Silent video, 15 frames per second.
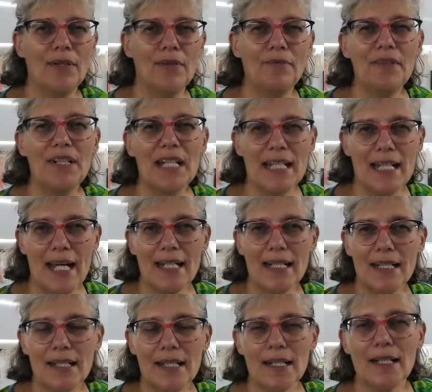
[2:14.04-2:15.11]
when we
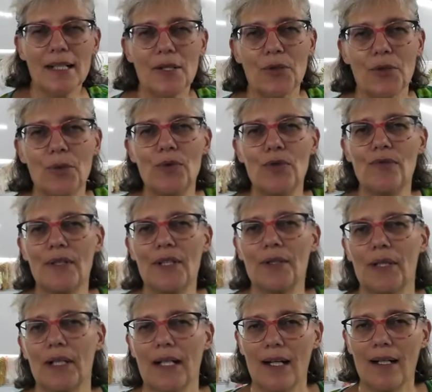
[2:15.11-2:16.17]
decided to move into
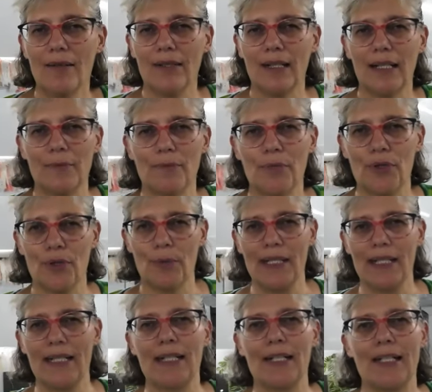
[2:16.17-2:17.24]
the caravan
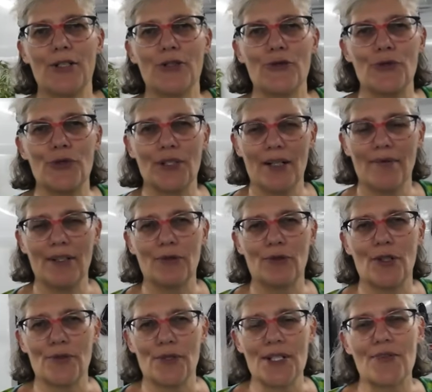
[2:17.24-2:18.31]
permanently to travel
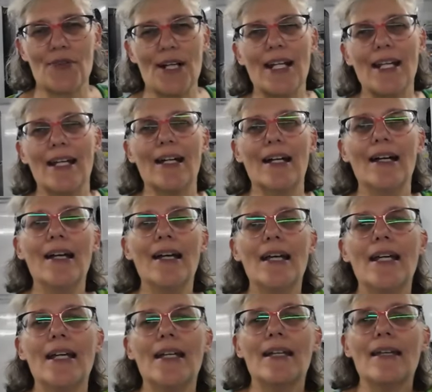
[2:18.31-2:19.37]
around Australia,
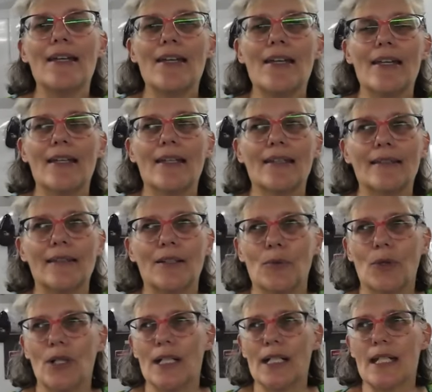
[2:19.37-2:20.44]
that
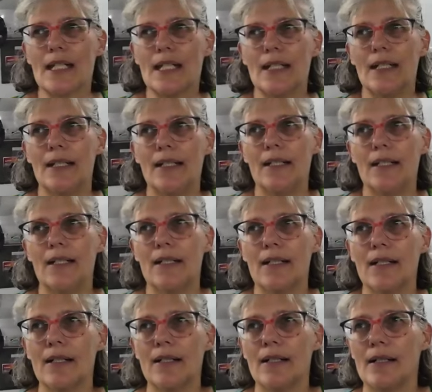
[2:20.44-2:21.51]
was in
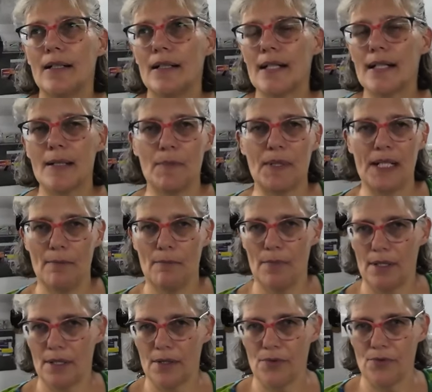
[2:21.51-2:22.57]

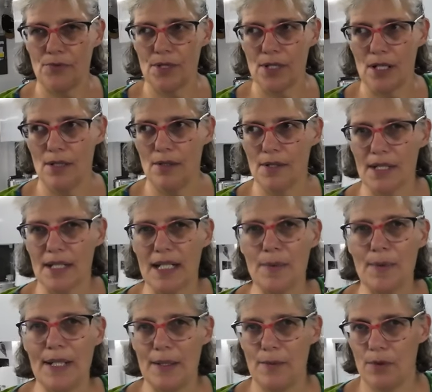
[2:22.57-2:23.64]
September
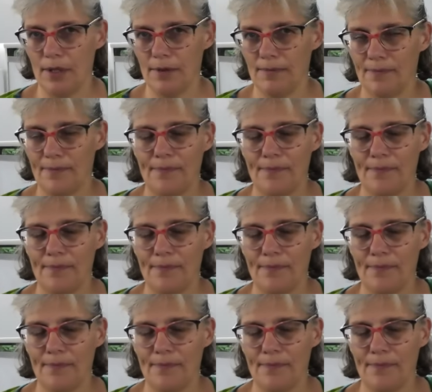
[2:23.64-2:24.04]
2021.